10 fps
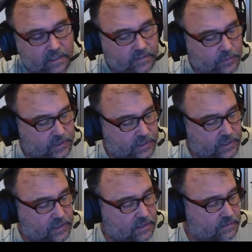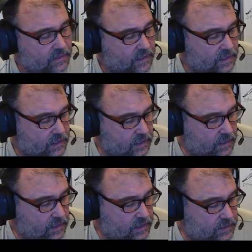love it when you're here.
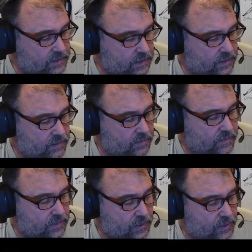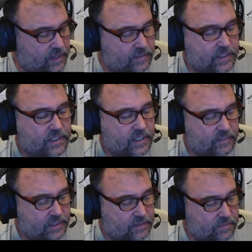So you have a good
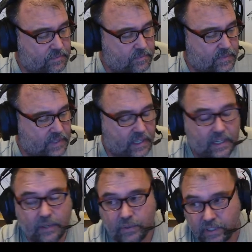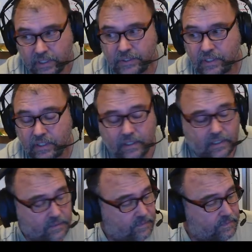evening, and I will catch you later.